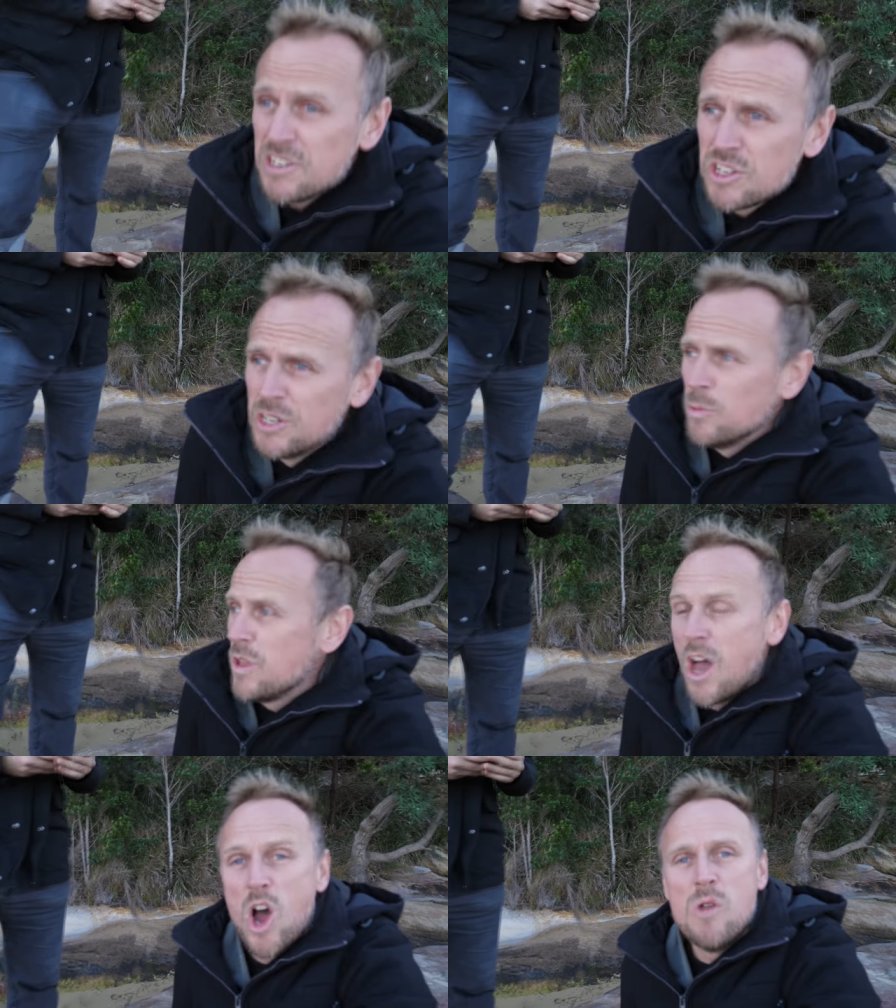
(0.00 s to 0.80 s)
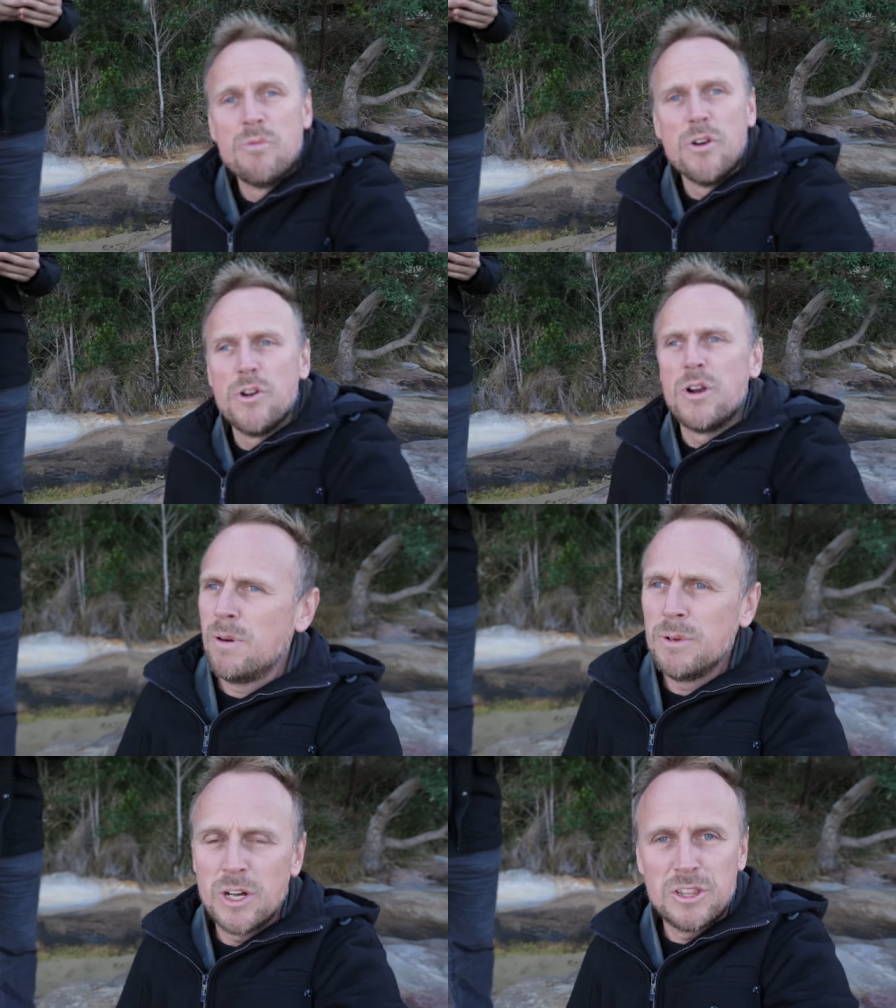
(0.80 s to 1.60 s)
chill with a home brew.
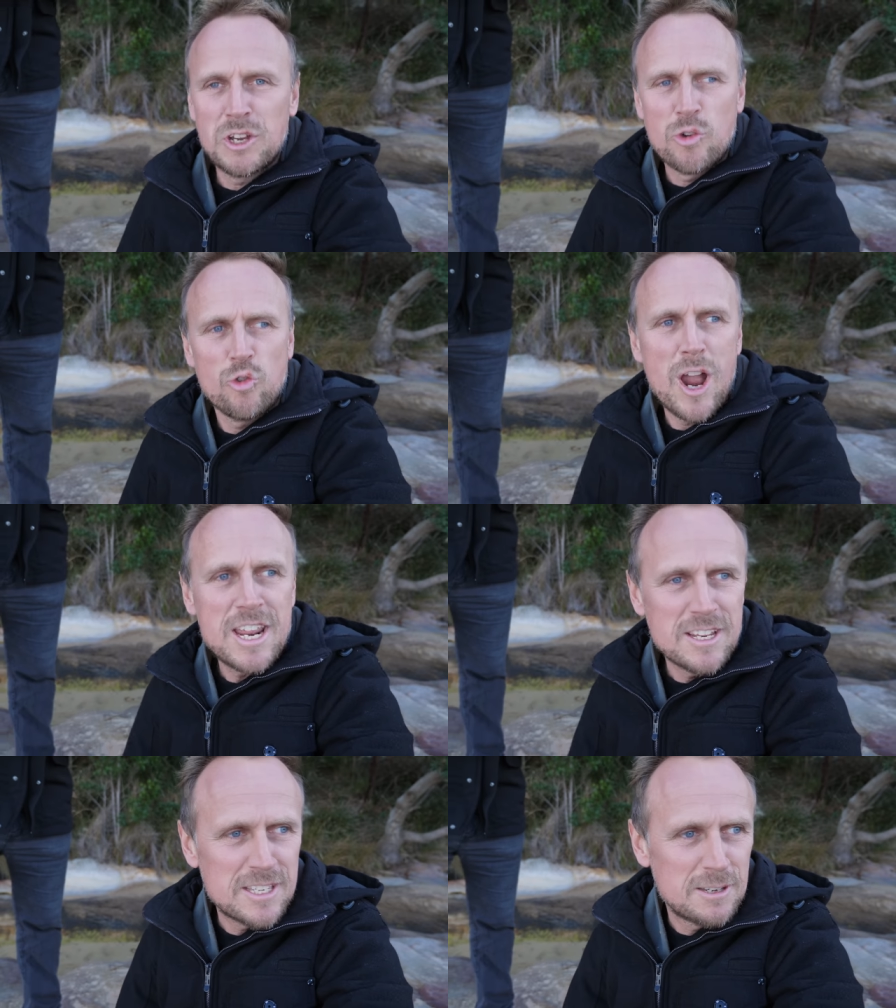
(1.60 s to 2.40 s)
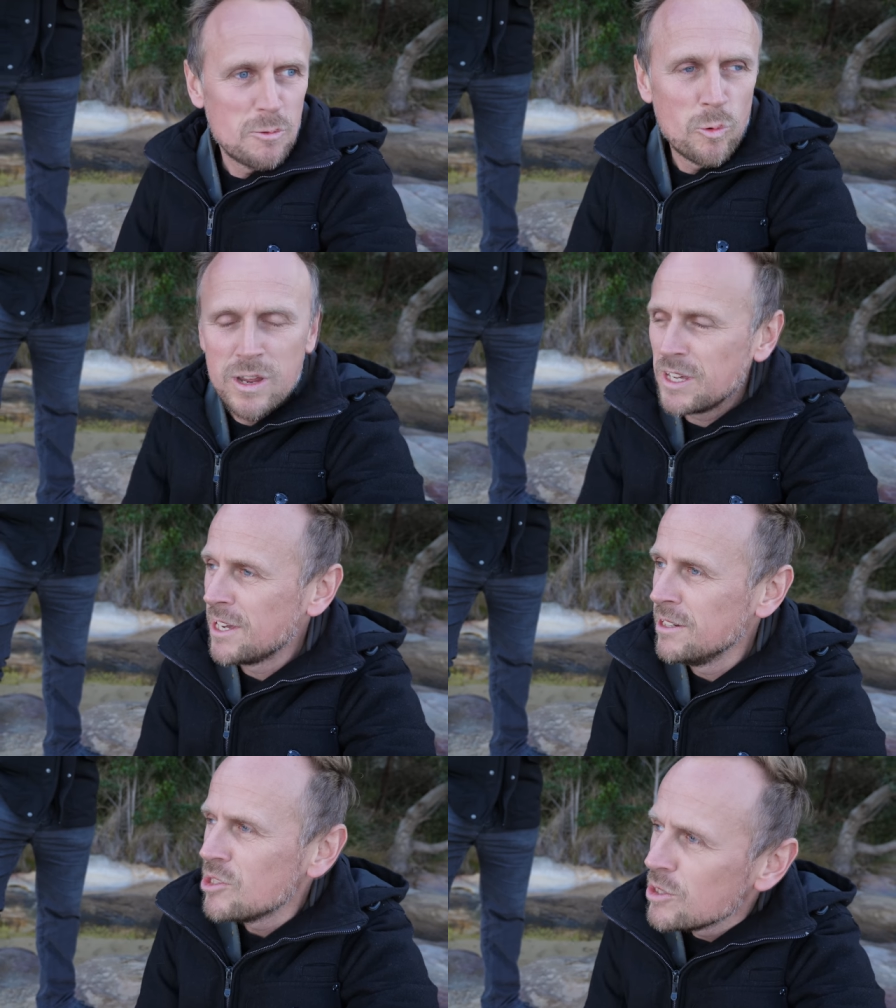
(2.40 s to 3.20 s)
Probably not the greatest weather
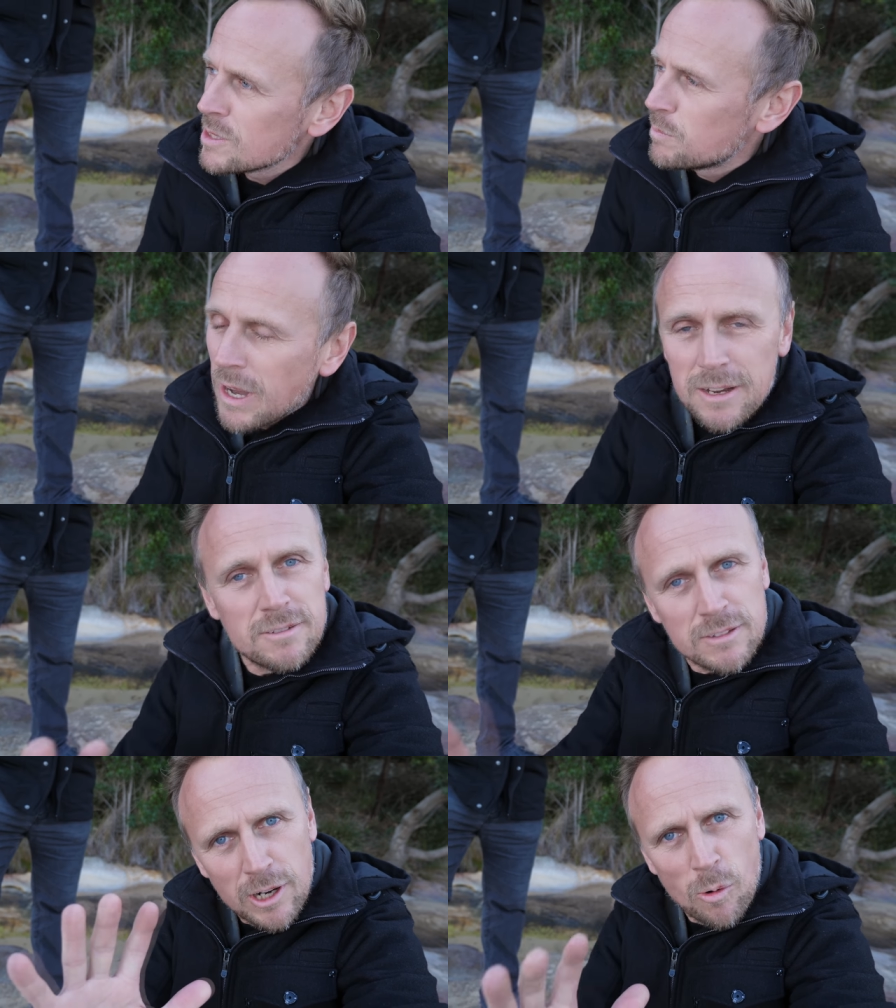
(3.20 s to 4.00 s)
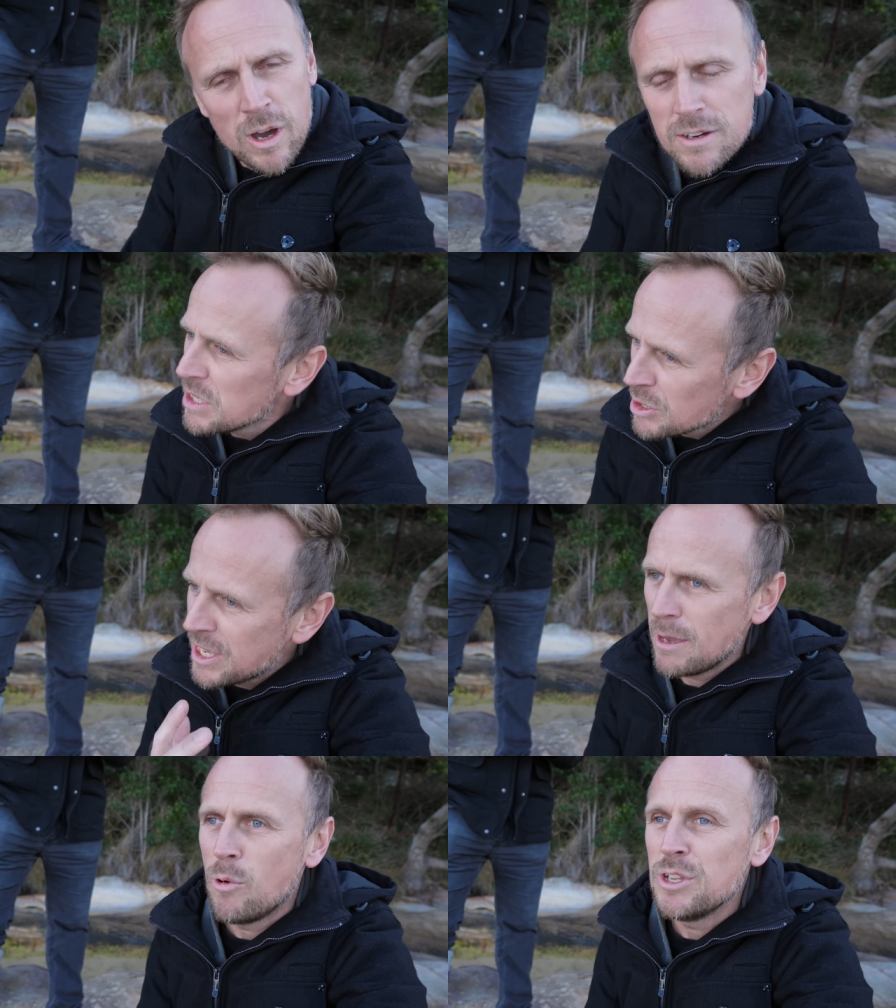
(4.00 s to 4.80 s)
conditions, but you know what? You
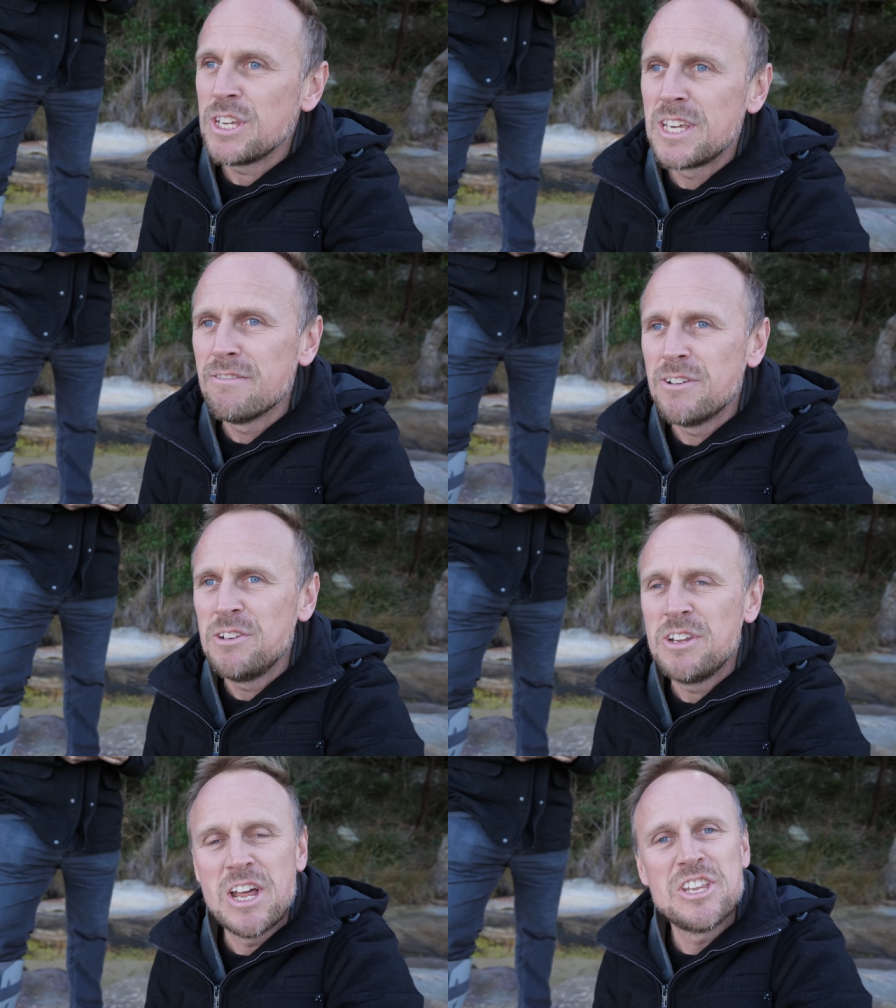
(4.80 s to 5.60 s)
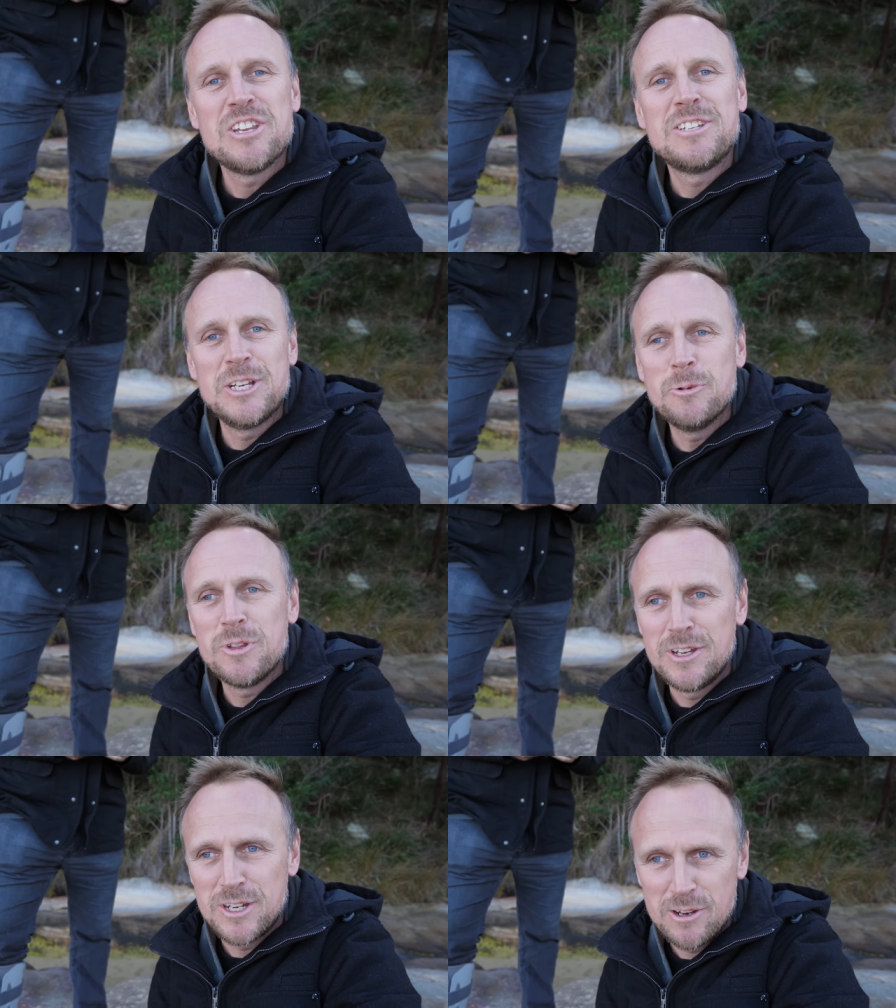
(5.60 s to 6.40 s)
get what you're given and you deal
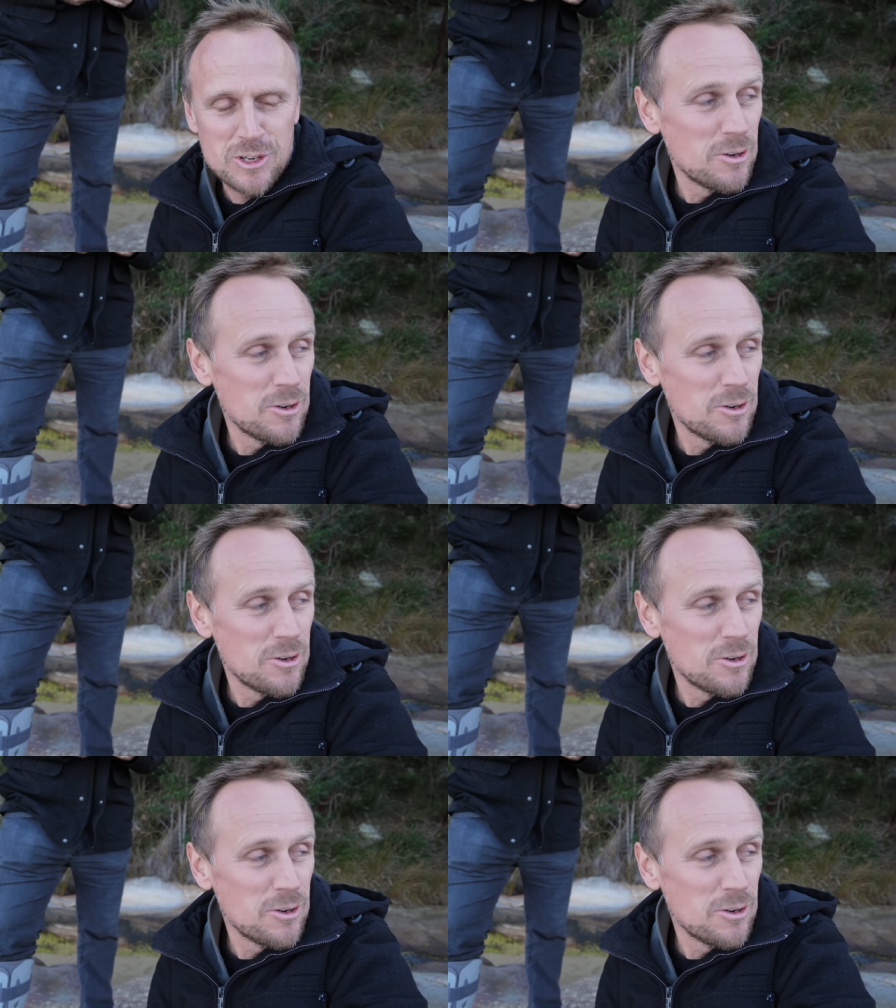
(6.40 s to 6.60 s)
with it, don't